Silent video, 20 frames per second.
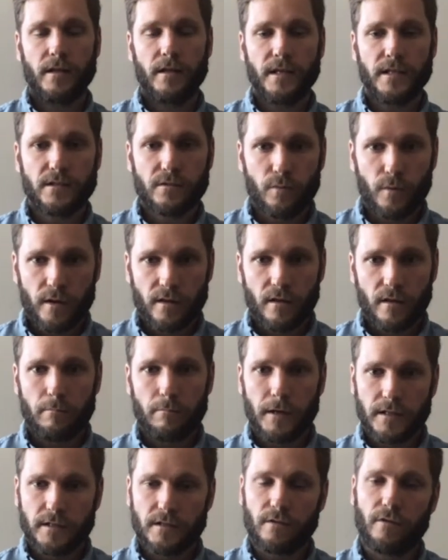At least with
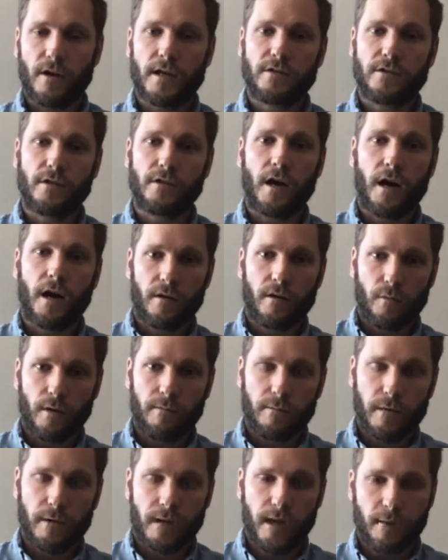a pizza restaurant,
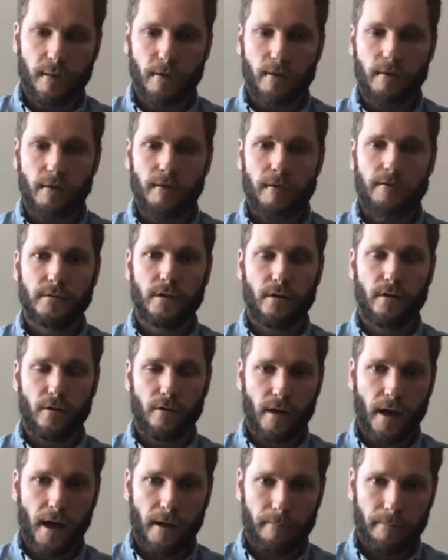we've been able to
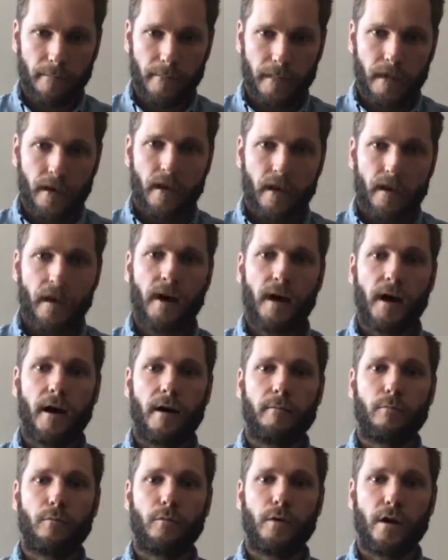do that.
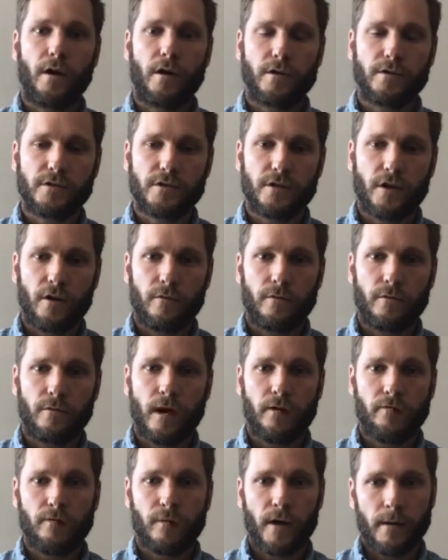Um, we also
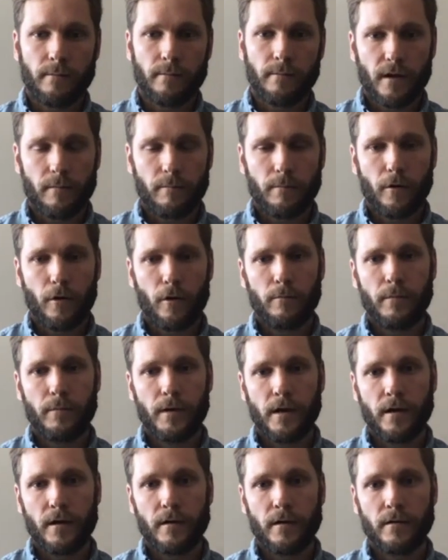have ramped up our
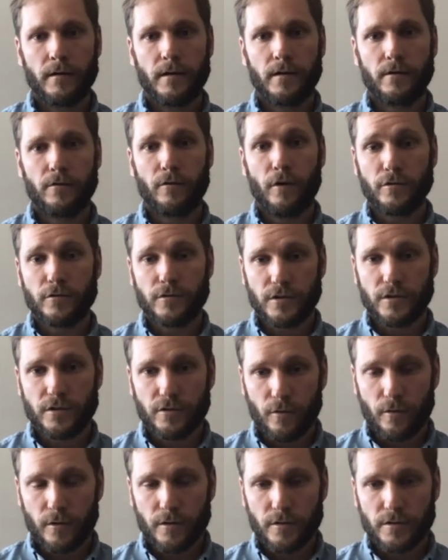beer in grocery
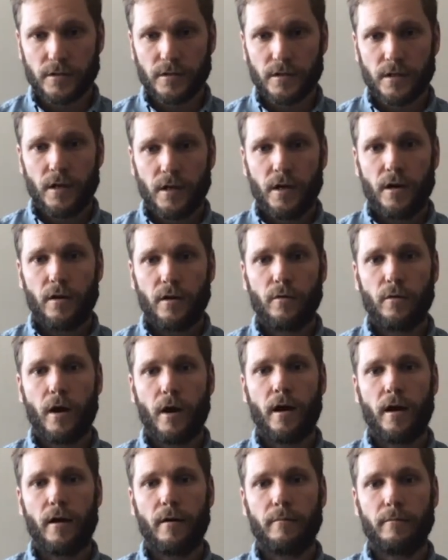stores,
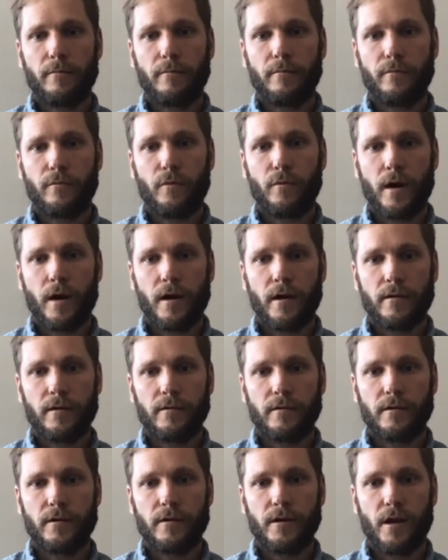um,
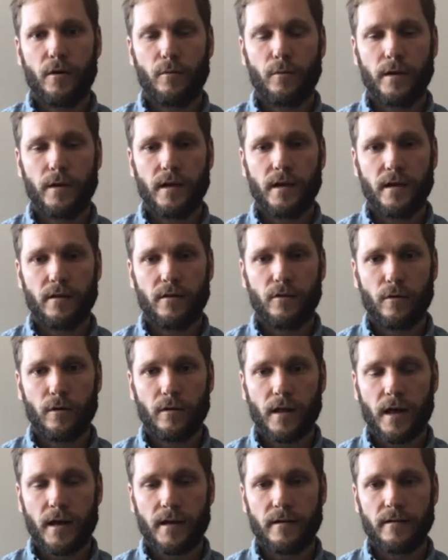where you know we didn't do
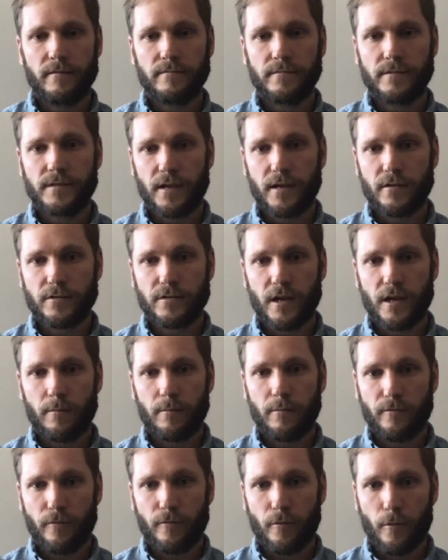a lot of sales
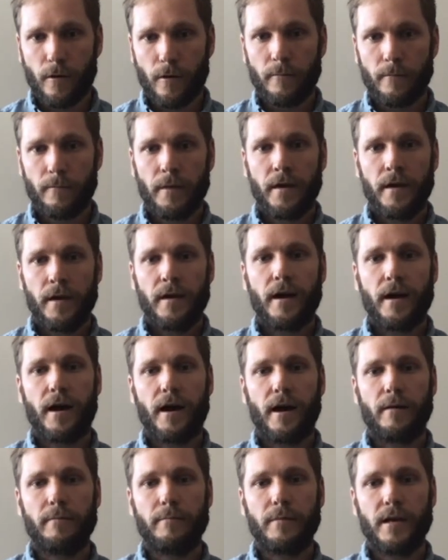there before,
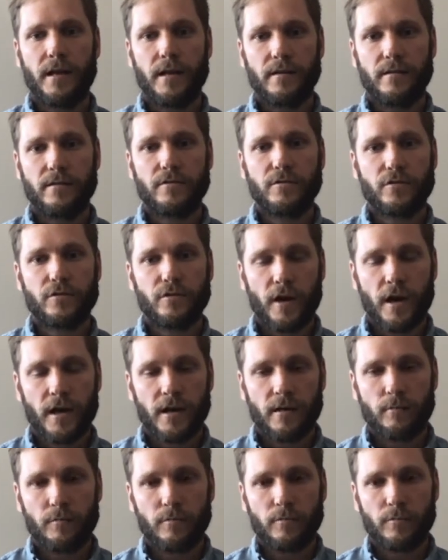um, and
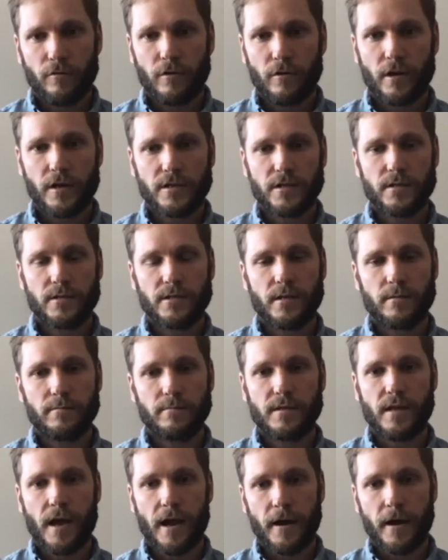created new
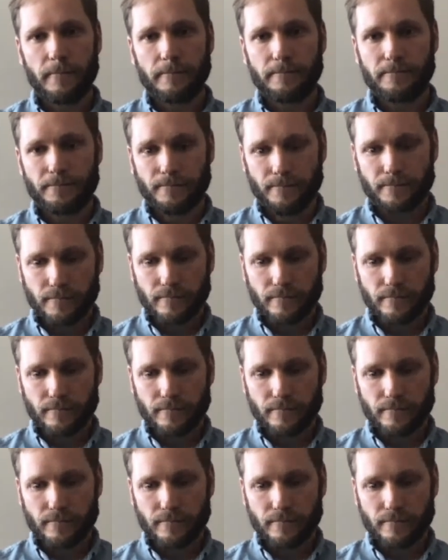relationships there.